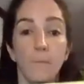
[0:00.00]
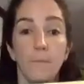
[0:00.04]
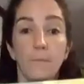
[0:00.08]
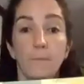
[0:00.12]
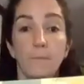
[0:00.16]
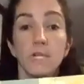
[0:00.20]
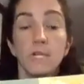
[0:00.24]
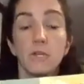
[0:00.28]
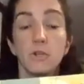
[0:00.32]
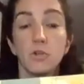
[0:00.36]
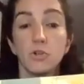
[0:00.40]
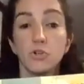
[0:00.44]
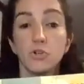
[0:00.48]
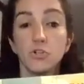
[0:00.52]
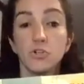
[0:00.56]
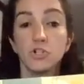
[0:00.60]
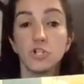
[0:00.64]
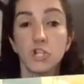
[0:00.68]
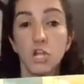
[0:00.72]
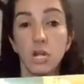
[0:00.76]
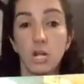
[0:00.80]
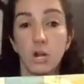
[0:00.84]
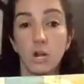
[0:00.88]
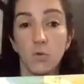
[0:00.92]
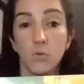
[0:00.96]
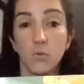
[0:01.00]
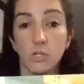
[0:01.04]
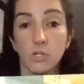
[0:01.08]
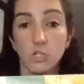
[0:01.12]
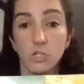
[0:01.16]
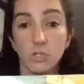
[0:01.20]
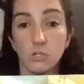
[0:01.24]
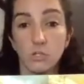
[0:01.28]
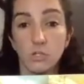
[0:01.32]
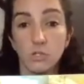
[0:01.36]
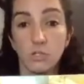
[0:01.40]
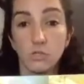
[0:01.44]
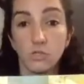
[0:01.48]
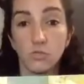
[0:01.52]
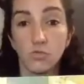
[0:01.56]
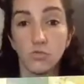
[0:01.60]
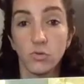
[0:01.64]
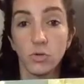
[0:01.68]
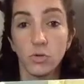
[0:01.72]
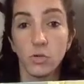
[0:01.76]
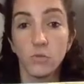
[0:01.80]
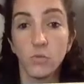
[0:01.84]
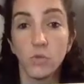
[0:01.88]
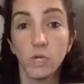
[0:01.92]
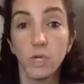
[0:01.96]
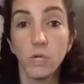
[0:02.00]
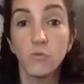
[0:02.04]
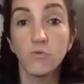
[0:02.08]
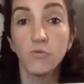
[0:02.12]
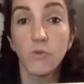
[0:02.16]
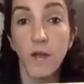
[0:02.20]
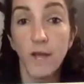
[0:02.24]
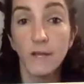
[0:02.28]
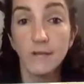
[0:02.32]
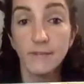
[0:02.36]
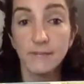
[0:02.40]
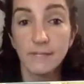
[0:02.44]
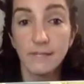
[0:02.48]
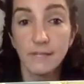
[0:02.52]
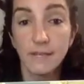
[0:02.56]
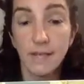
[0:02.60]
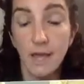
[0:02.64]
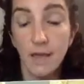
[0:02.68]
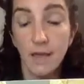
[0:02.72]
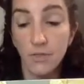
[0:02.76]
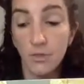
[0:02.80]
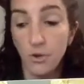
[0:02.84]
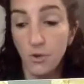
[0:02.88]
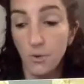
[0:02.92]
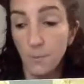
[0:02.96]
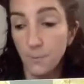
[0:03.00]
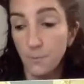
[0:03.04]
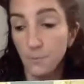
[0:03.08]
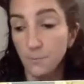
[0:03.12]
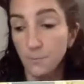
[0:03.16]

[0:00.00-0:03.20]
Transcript: Peter's chair, which is the story we read together.